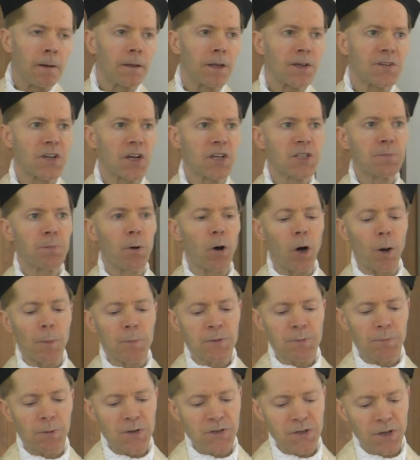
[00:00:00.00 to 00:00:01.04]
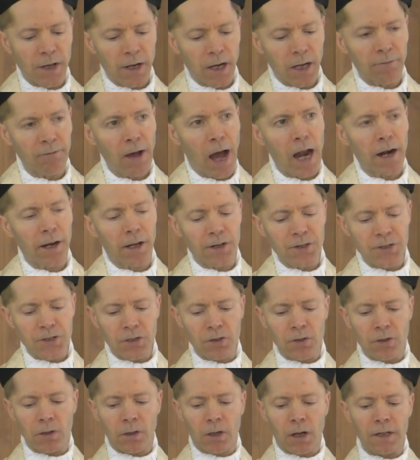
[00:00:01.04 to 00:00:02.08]
The 6 popes preceding Vatican
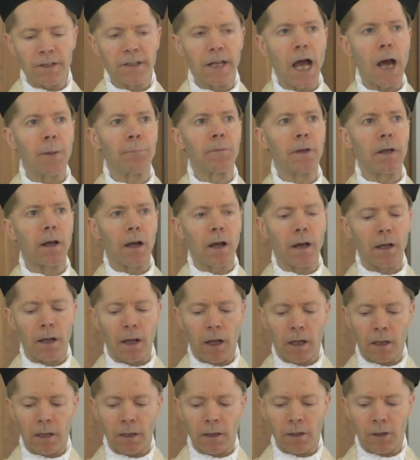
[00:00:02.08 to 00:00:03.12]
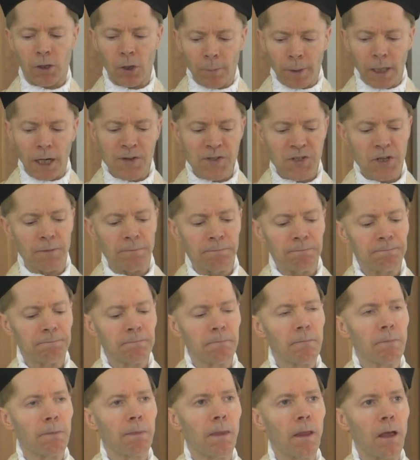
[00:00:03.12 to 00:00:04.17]
II condemned ecumenism,
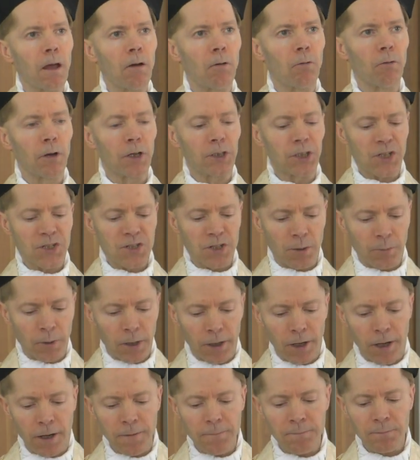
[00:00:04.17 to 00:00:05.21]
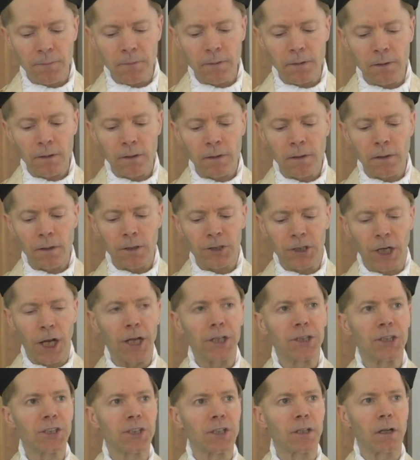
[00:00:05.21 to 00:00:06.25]
religious liberty,
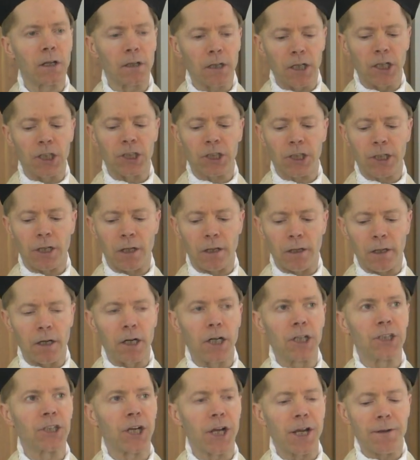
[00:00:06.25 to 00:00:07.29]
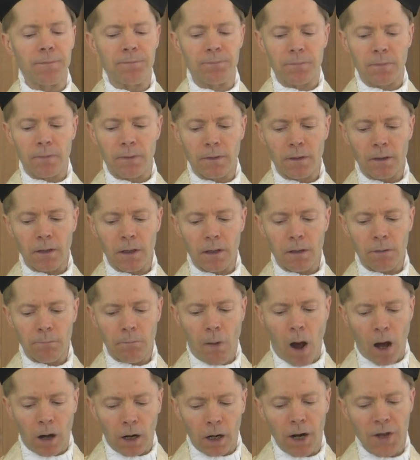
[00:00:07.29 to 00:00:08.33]
changes in the liturgy,
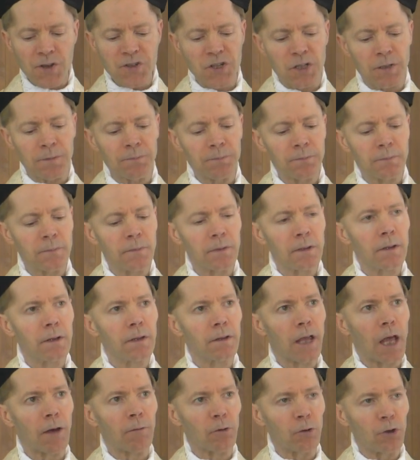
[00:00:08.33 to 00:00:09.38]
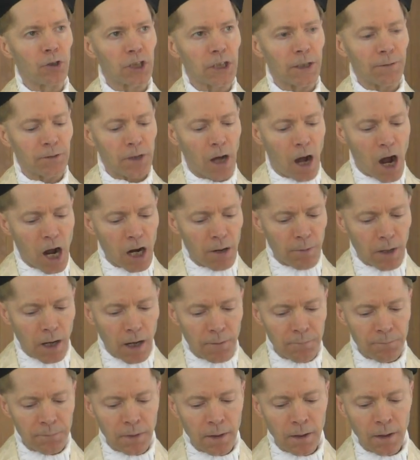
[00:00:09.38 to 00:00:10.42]
modernism, the evolution of
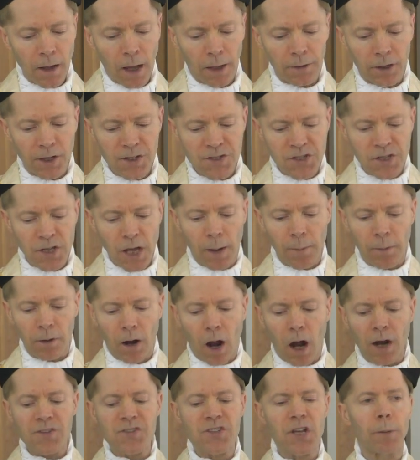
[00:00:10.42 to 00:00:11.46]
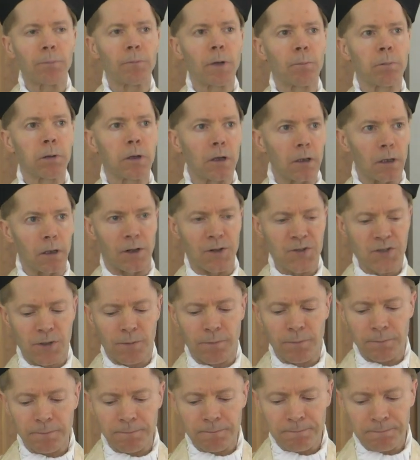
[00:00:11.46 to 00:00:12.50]
dogma, and the concept of
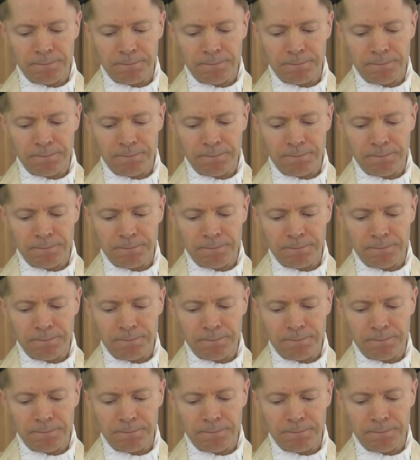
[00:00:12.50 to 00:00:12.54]
pluralism.